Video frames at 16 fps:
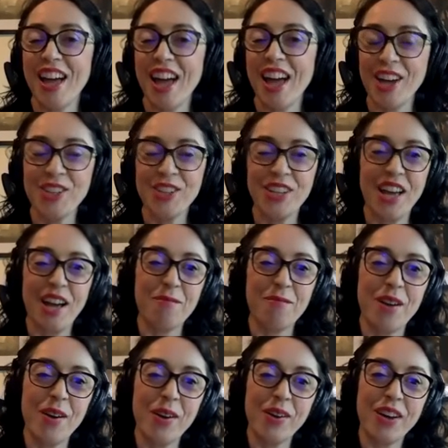Actually, I'm
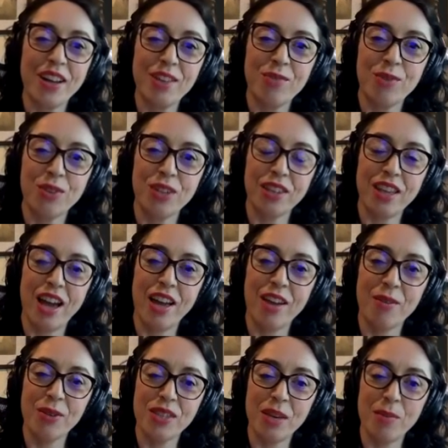very grateful that
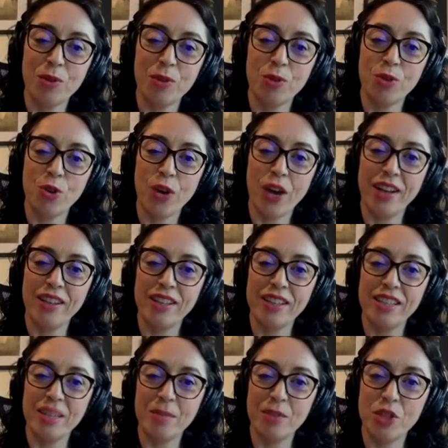I was able to locate
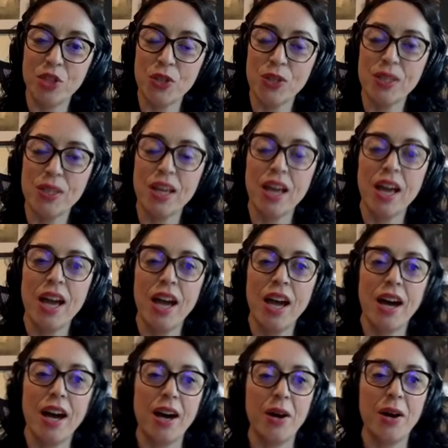these images
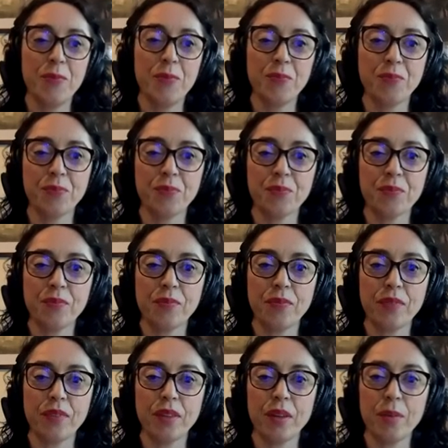um,
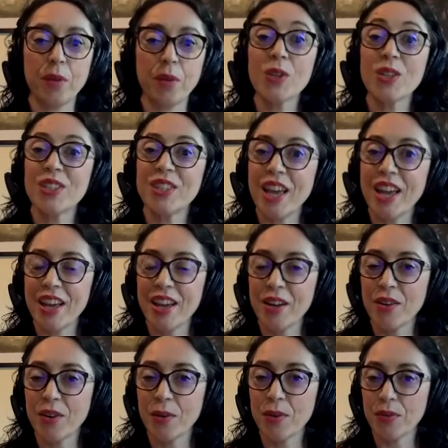because
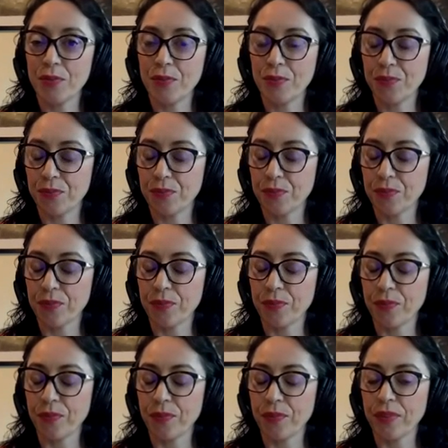they,
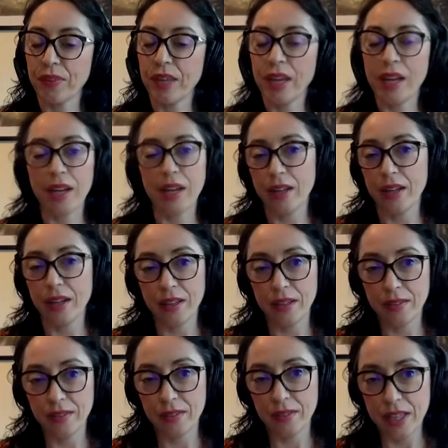mm,
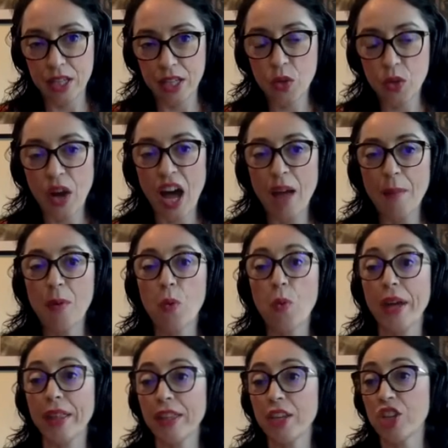they, they describe
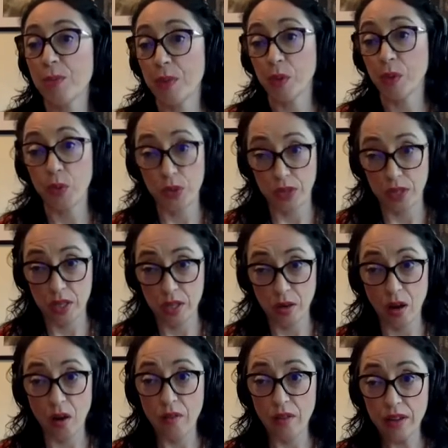when the shipwreck was
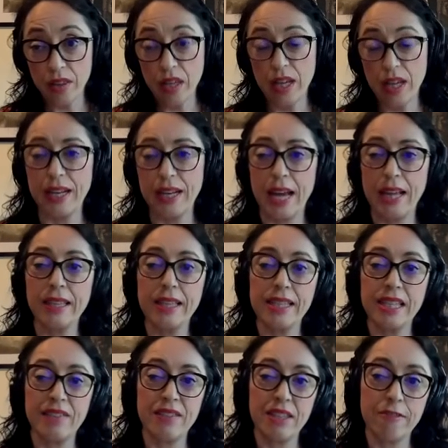discovered in
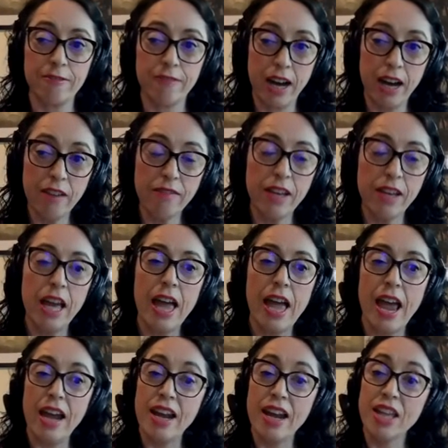1975
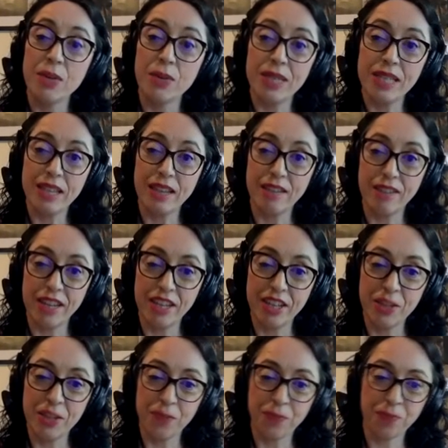and later
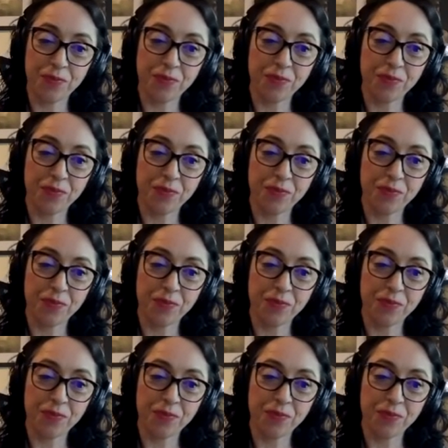excavated.